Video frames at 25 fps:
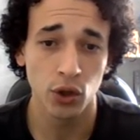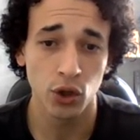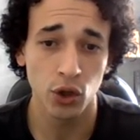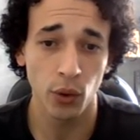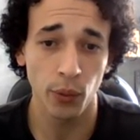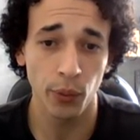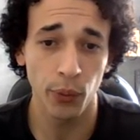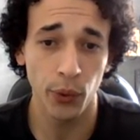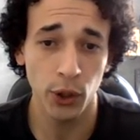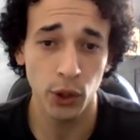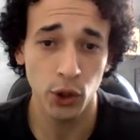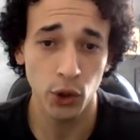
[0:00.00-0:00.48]

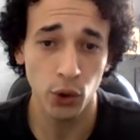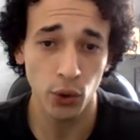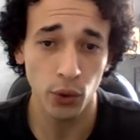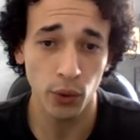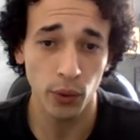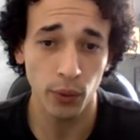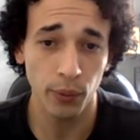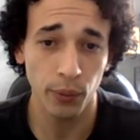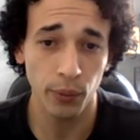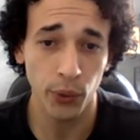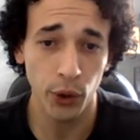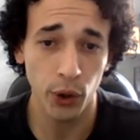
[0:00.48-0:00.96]
to
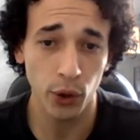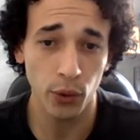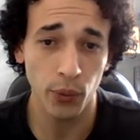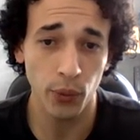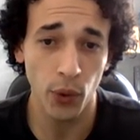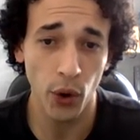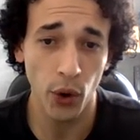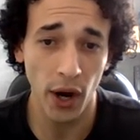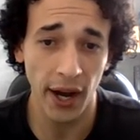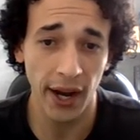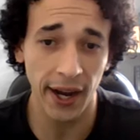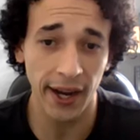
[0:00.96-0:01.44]
put our
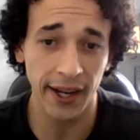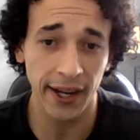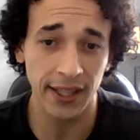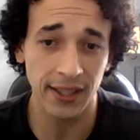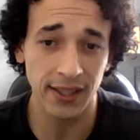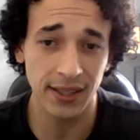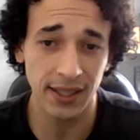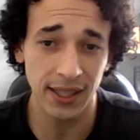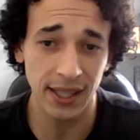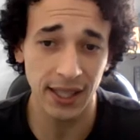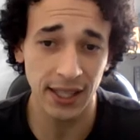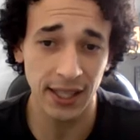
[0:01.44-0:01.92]
pride
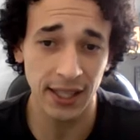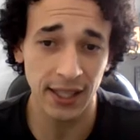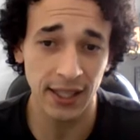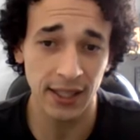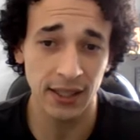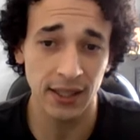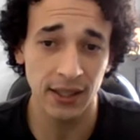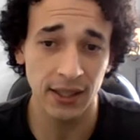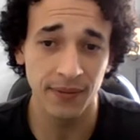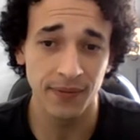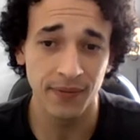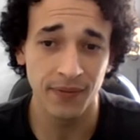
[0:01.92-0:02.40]

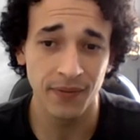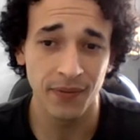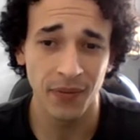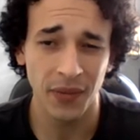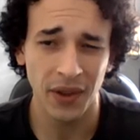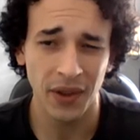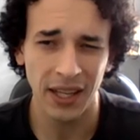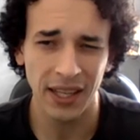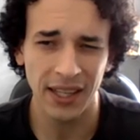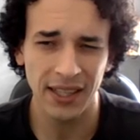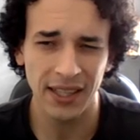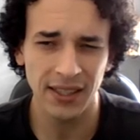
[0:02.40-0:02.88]
aside
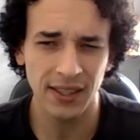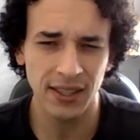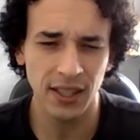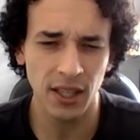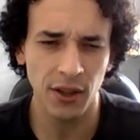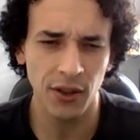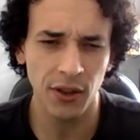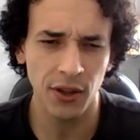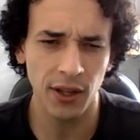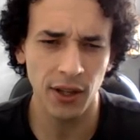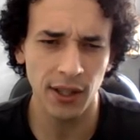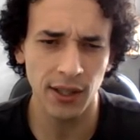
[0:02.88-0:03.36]
and
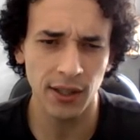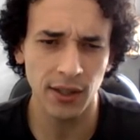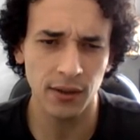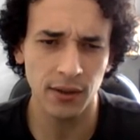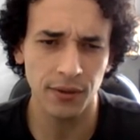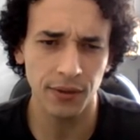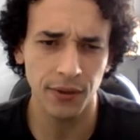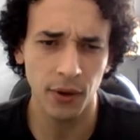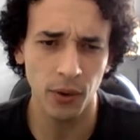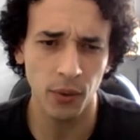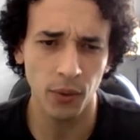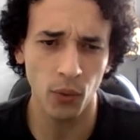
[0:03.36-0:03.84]
see things
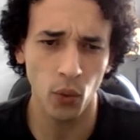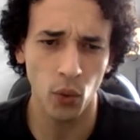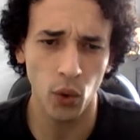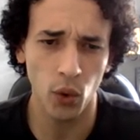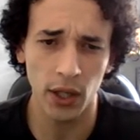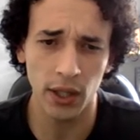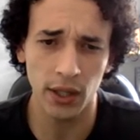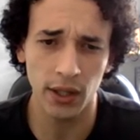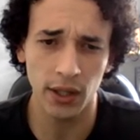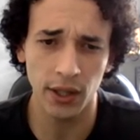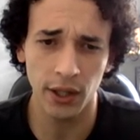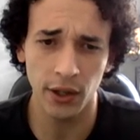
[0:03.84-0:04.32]
from
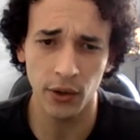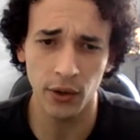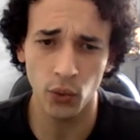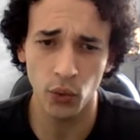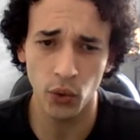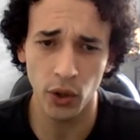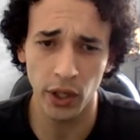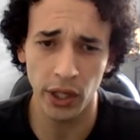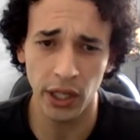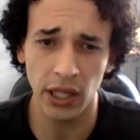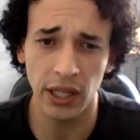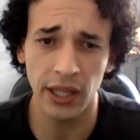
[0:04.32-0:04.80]
what they
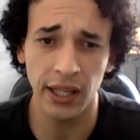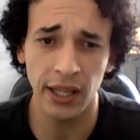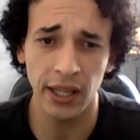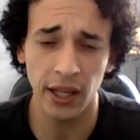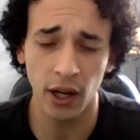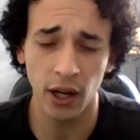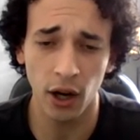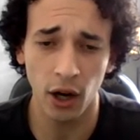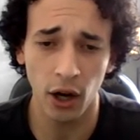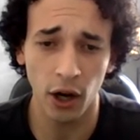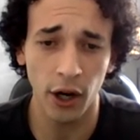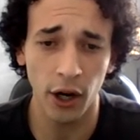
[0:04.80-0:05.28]
really
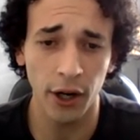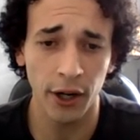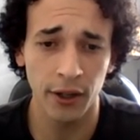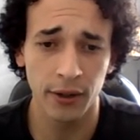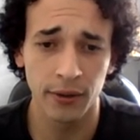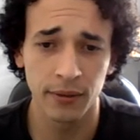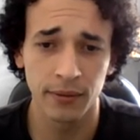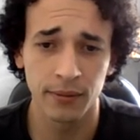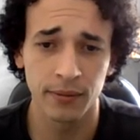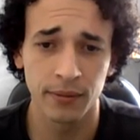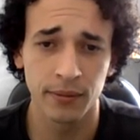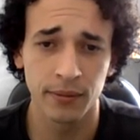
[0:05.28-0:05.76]
are.